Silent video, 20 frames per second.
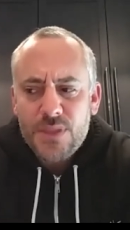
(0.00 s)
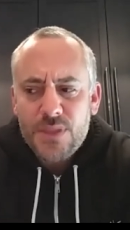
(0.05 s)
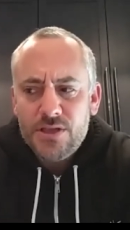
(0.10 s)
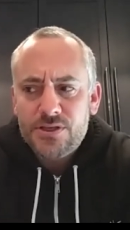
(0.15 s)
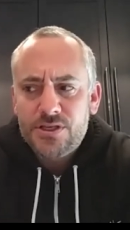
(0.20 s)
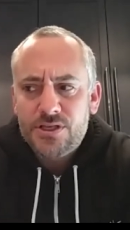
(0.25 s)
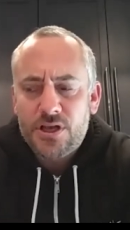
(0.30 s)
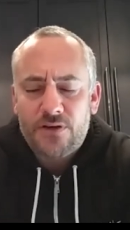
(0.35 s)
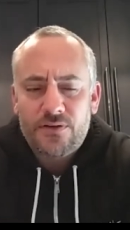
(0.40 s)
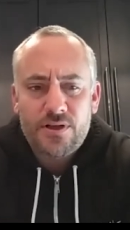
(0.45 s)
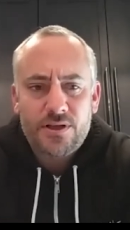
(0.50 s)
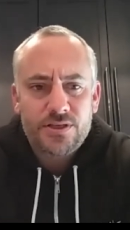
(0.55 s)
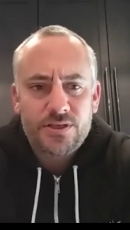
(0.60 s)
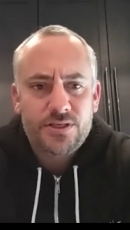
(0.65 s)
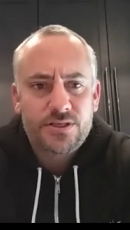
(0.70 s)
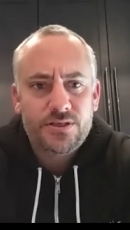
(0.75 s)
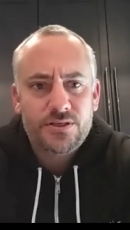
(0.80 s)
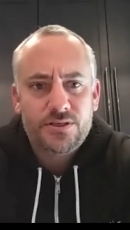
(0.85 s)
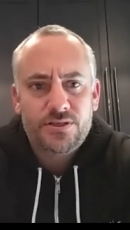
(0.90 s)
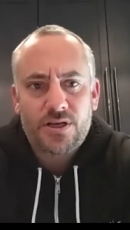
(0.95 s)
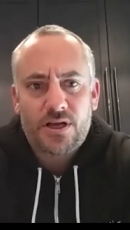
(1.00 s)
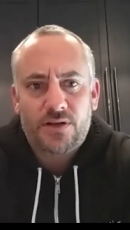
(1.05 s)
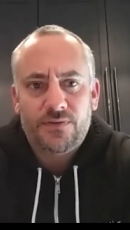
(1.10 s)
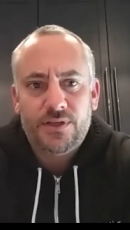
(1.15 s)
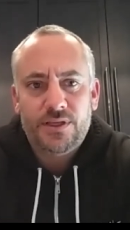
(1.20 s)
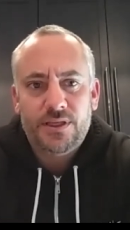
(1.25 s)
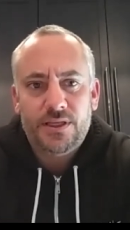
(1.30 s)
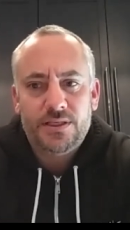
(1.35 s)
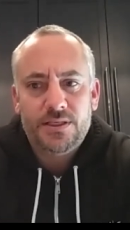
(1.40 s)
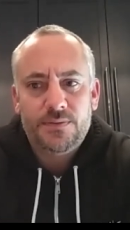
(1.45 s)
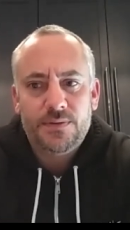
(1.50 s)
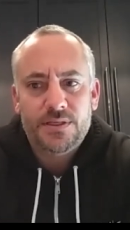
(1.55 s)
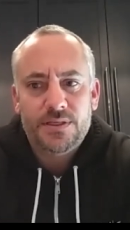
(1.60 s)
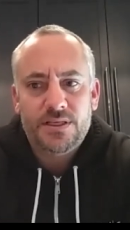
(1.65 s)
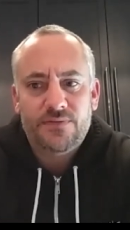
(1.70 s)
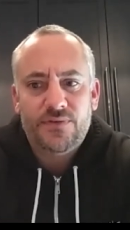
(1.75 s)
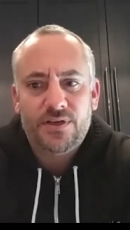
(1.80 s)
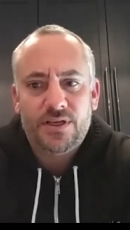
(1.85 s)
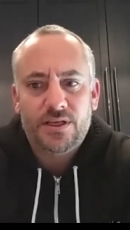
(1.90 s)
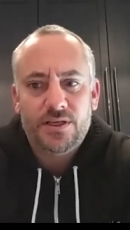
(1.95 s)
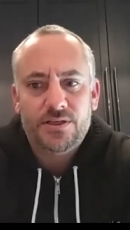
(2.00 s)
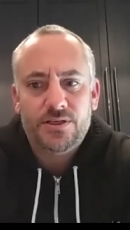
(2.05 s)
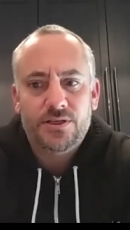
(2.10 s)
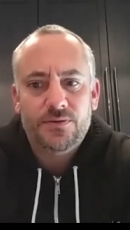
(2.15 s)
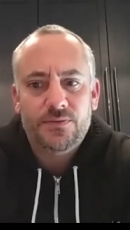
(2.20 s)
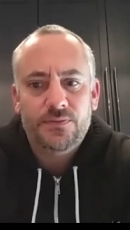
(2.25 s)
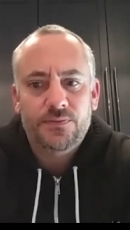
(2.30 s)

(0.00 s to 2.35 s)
sol- solving the specific issue